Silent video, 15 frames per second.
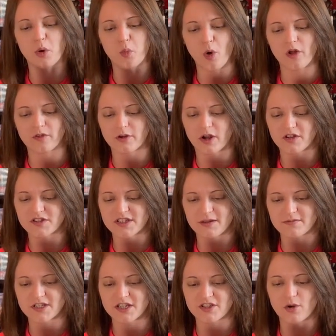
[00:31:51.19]
know what the
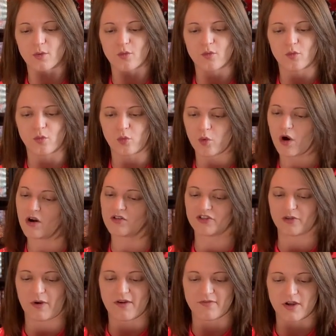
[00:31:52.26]
concept is
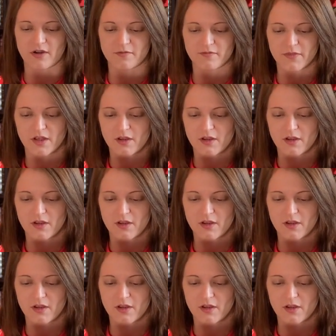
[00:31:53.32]
whatsoever.